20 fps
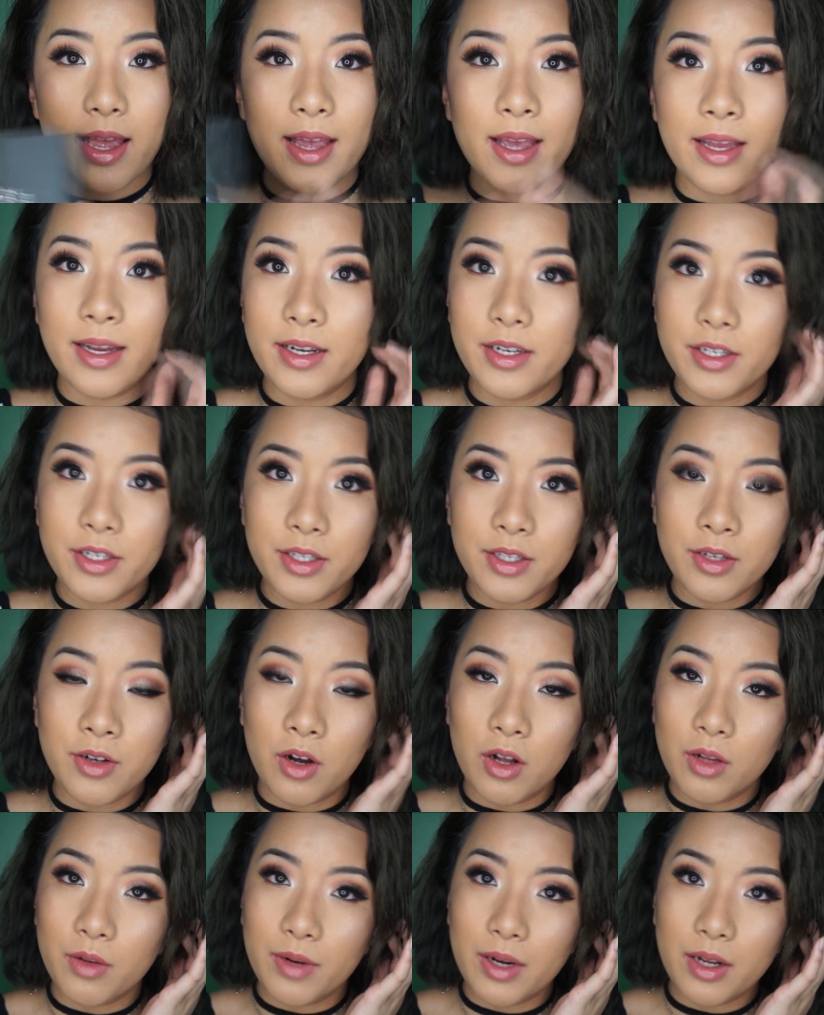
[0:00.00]
And it's just an
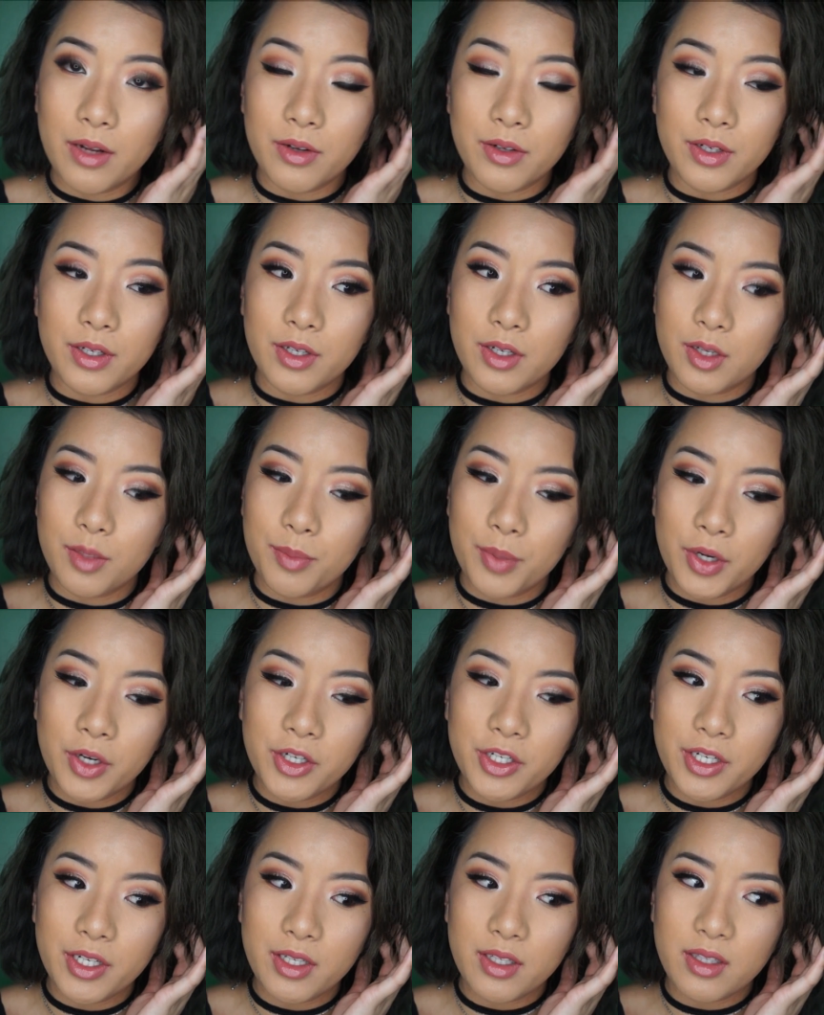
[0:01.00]
all-around good
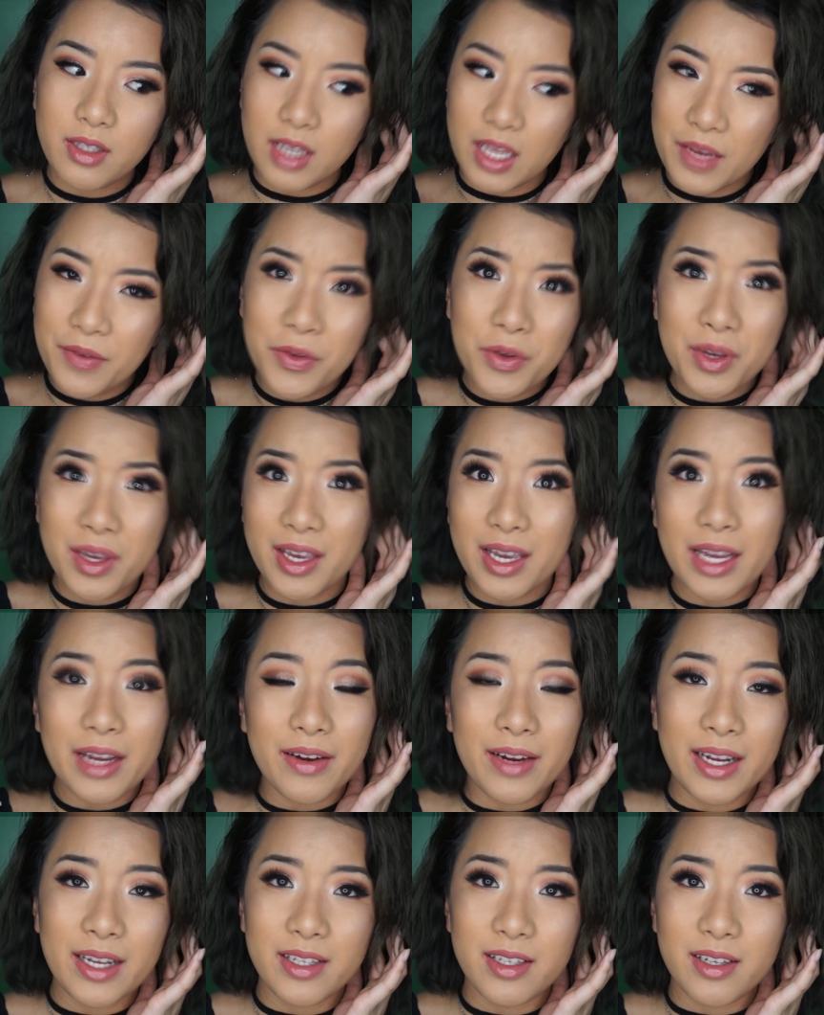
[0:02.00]
purchase if you can get
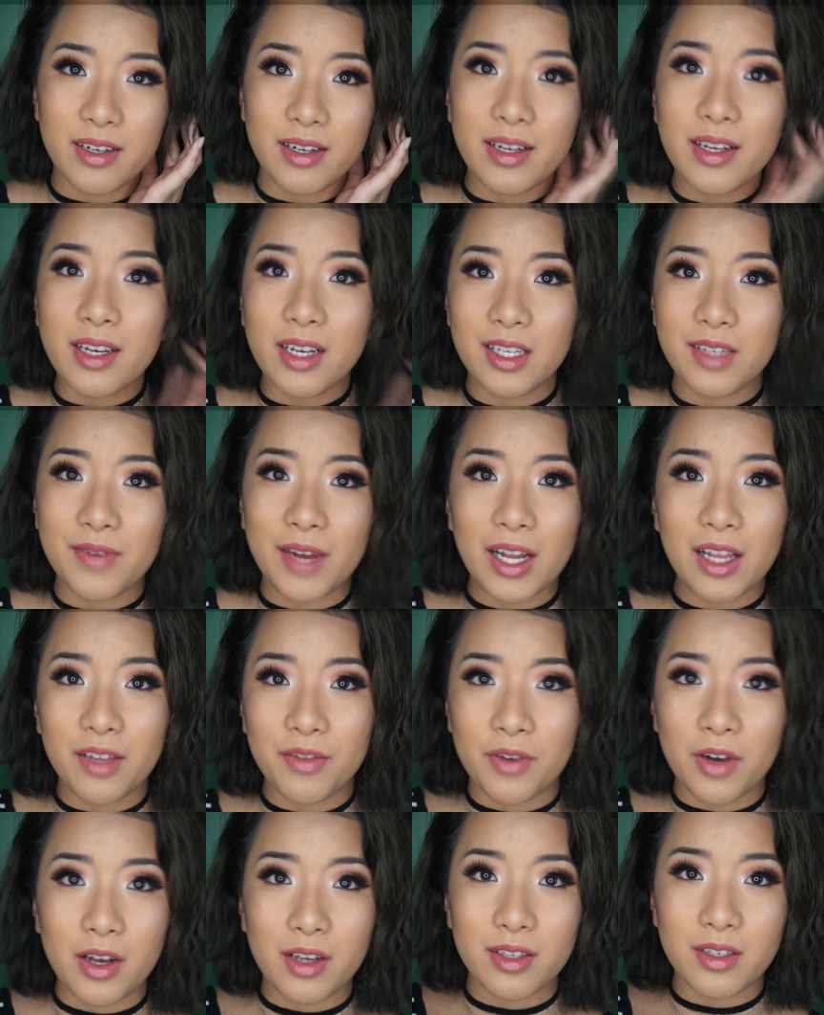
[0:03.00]
your hands on it, because Violet
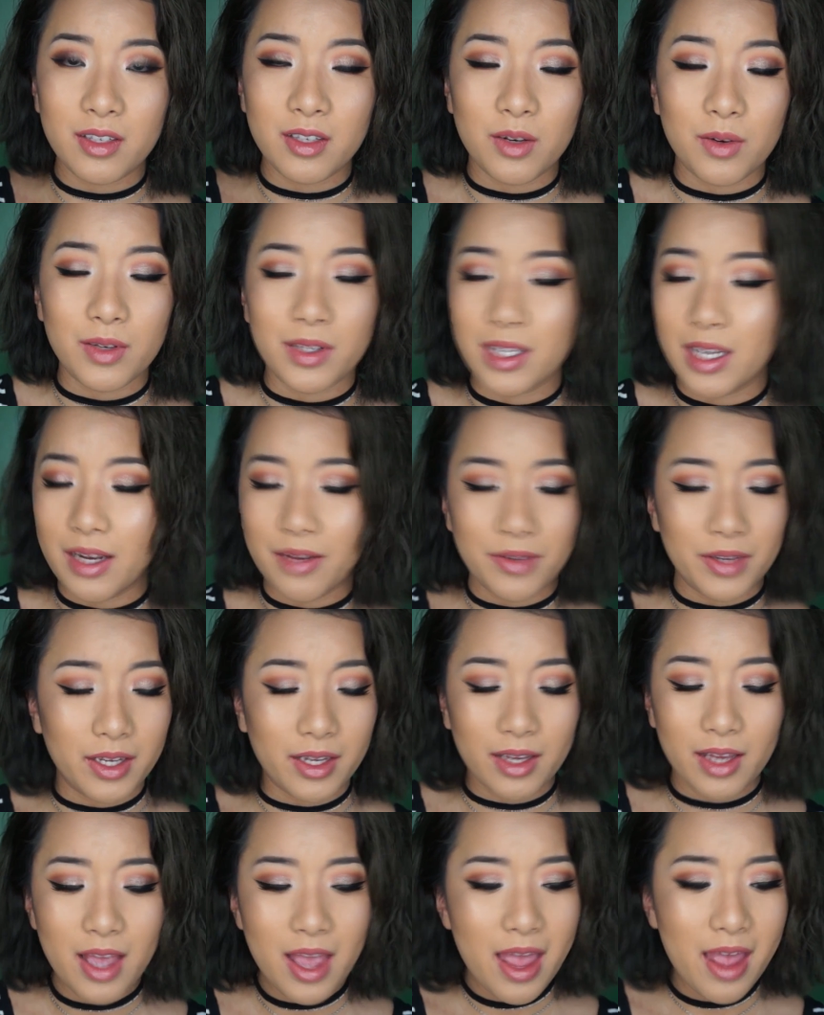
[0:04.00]
Voss is always
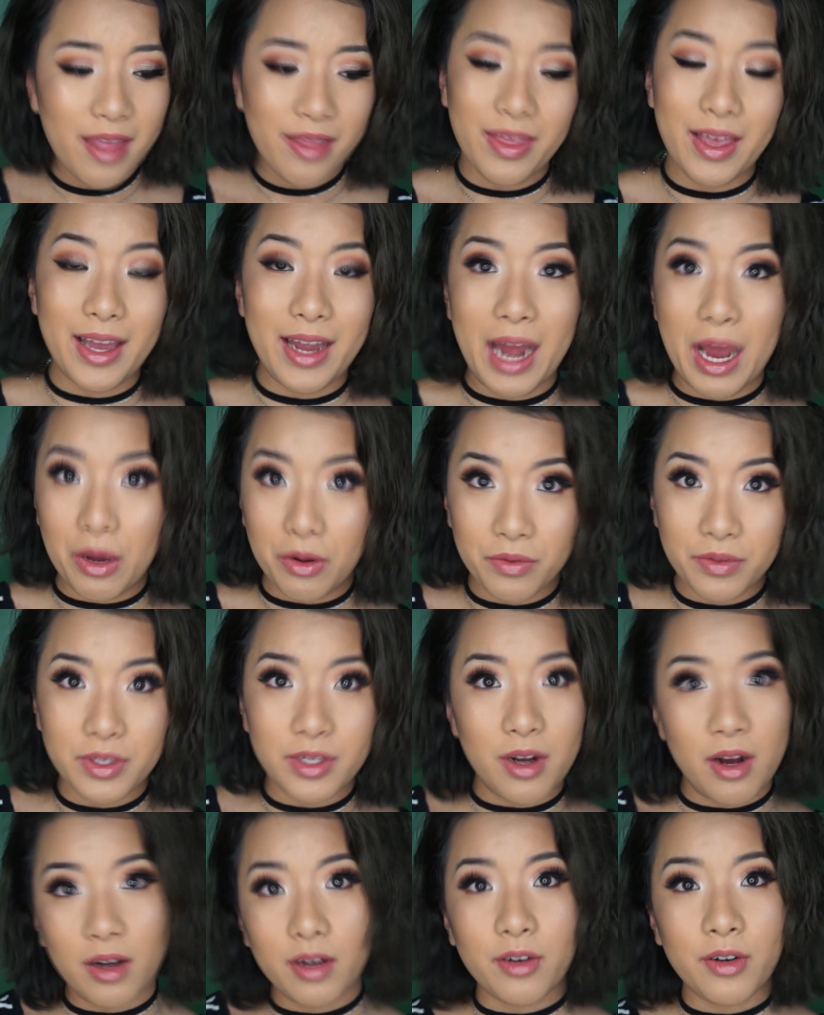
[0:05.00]
having that
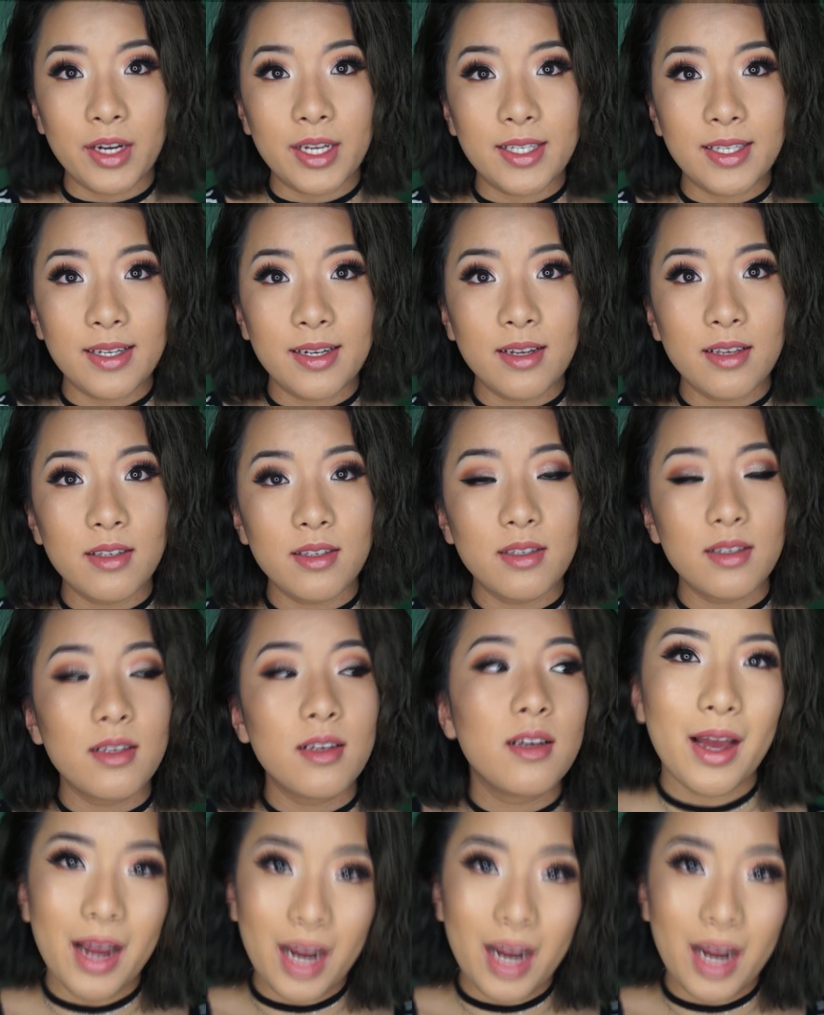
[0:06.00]
out-of-stock craziness.